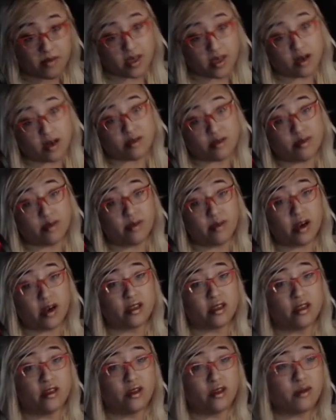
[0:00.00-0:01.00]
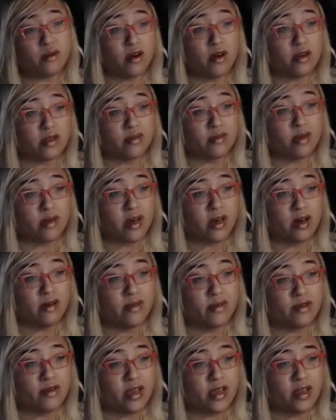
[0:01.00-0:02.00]
the normal Ultimate
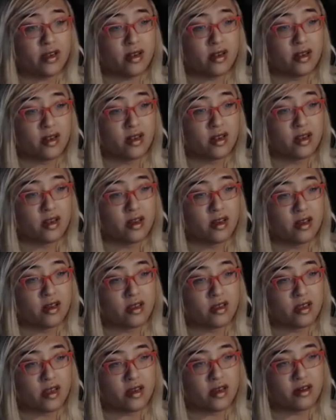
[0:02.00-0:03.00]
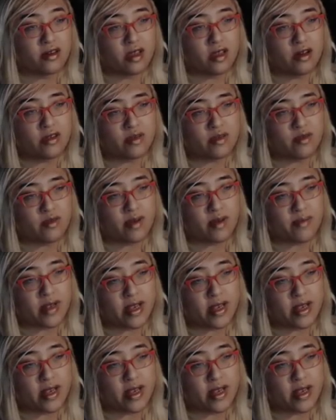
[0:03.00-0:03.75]
Bahamut raid under the Ultimate Weapon